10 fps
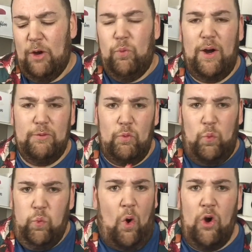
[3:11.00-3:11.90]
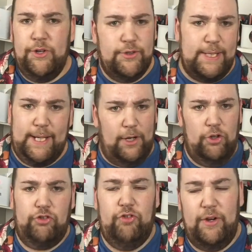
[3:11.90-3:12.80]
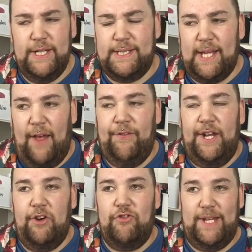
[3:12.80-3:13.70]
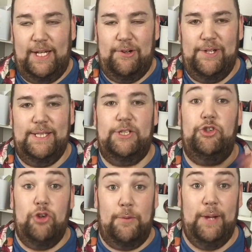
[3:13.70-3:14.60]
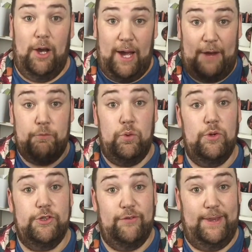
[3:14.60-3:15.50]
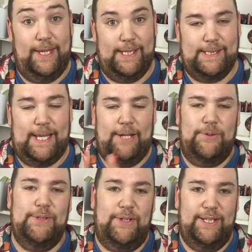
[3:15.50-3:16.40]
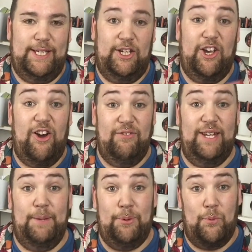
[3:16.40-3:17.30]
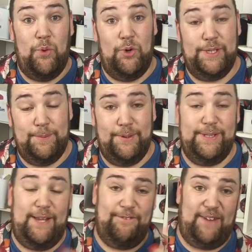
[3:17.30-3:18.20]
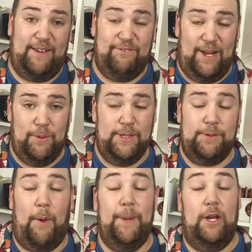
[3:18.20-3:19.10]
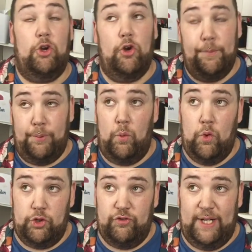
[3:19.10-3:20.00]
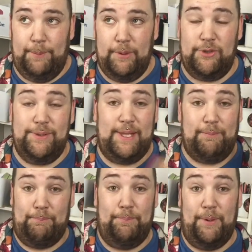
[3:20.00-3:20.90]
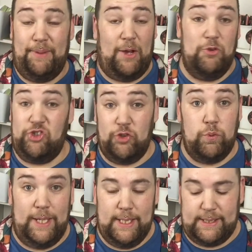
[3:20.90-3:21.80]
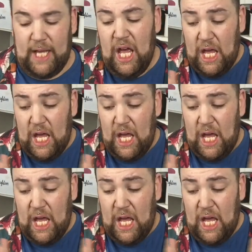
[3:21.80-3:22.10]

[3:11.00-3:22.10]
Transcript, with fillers: What, why doesn't it look right? And then I realised normally I have water in this, and I was like, can't really put water because I have fake flowers. I mean, I could put water in it because, but that was just weird.